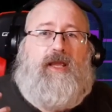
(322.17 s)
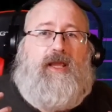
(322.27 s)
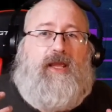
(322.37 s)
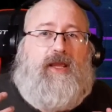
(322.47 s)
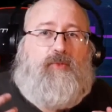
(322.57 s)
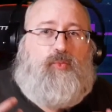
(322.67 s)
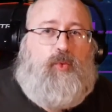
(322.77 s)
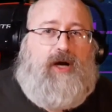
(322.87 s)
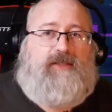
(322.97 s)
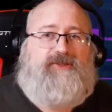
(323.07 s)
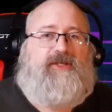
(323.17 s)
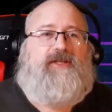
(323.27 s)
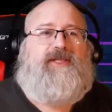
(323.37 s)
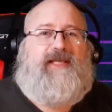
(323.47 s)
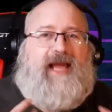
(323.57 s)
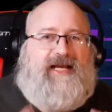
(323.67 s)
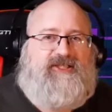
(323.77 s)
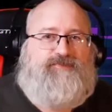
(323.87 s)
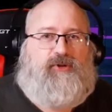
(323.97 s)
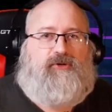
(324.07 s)
it was the
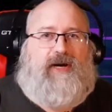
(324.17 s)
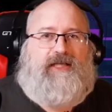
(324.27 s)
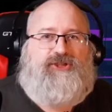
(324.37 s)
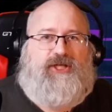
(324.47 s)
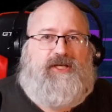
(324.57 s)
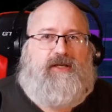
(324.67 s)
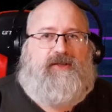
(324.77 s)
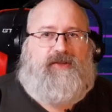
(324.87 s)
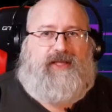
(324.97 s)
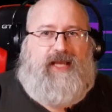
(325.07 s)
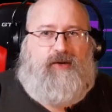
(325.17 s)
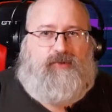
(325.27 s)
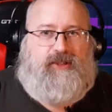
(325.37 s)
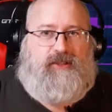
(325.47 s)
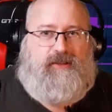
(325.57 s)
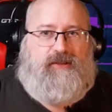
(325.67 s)
exploration that counted.